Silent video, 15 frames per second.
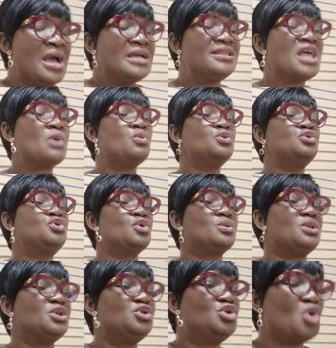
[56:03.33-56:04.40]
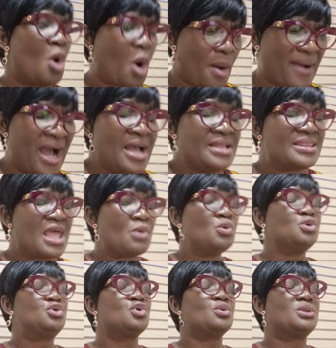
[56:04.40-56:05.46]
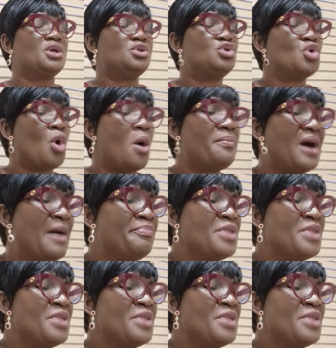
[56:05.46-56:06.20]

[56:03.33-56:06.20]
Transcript: They will do the job. They will do the job.